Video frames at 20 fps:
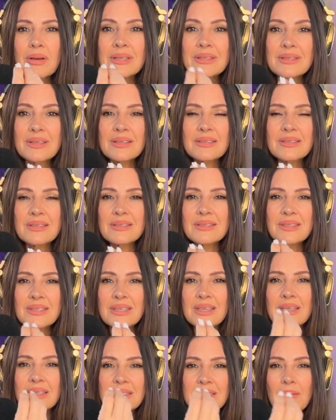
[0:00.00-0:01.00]

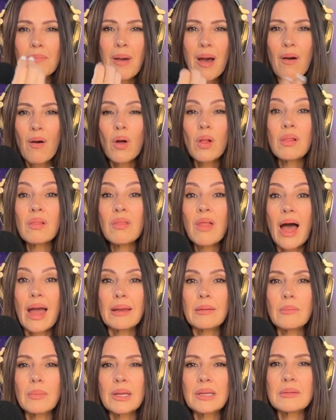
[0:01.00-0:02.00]
consistency. It's about
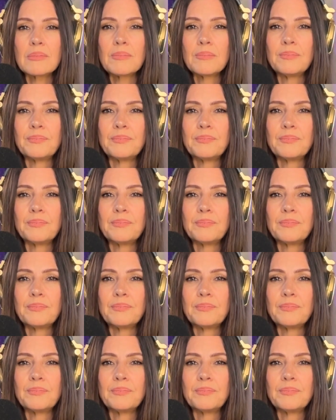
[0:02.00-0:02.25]
alignment.